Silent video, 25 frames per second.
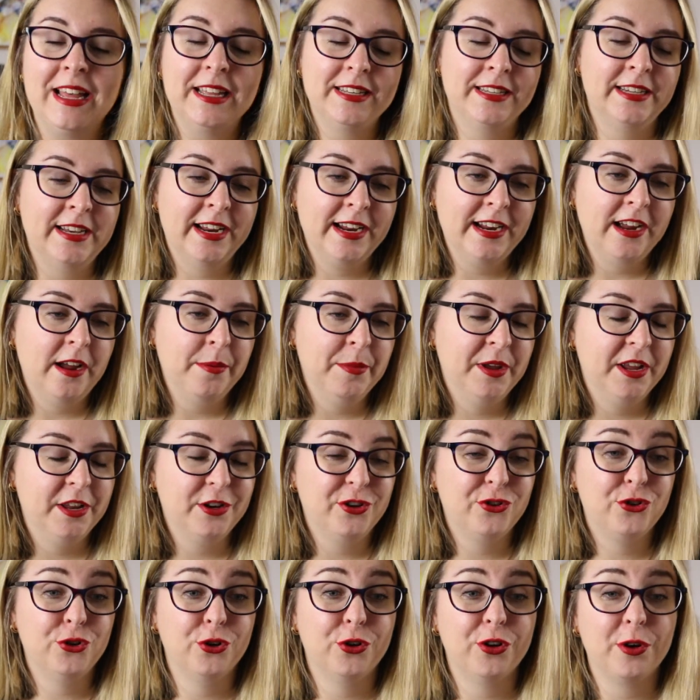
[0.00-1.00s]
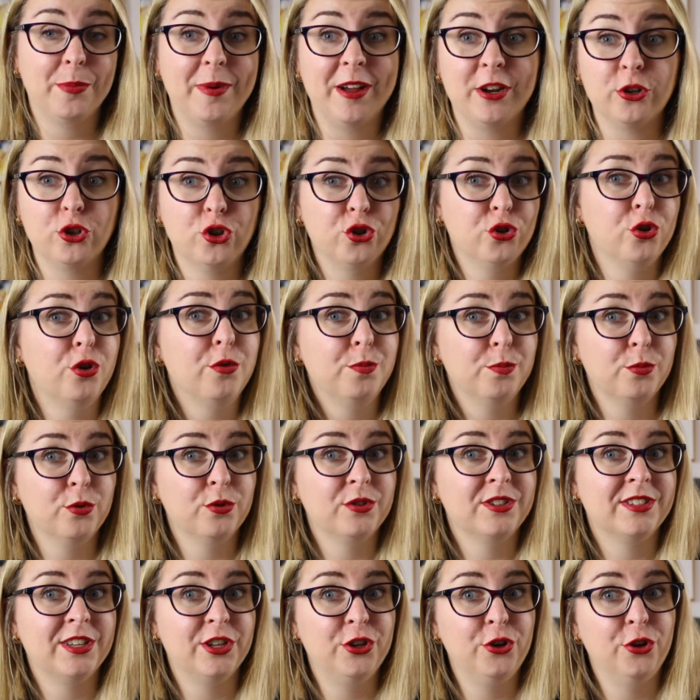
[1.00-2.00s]
Today I'm here to talk about short
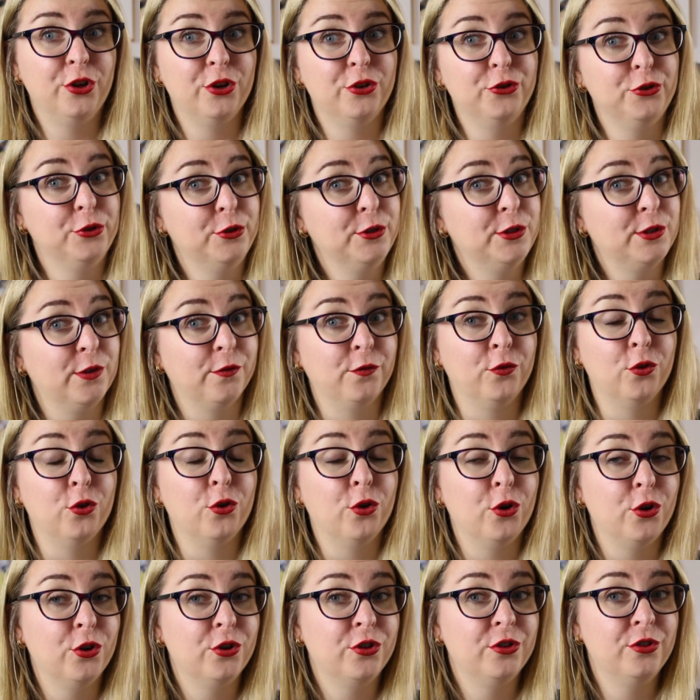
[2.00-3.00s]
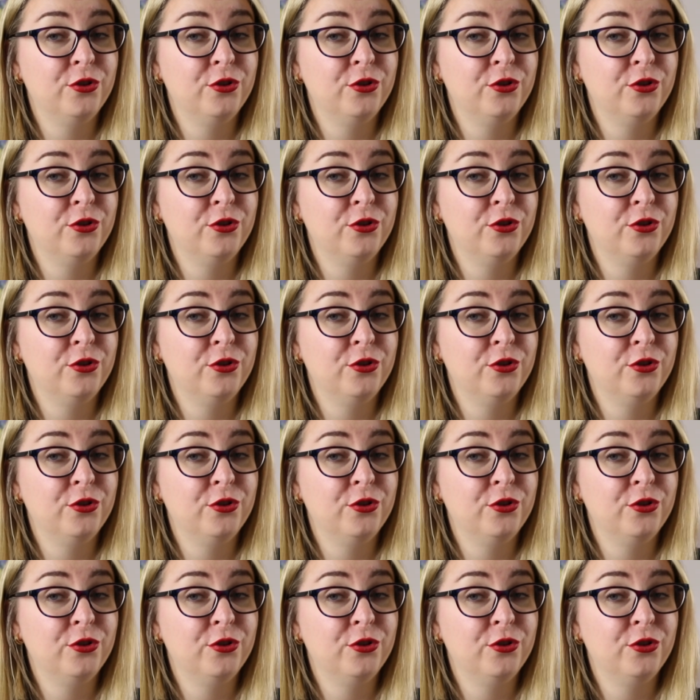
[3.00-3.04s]
books that you can use for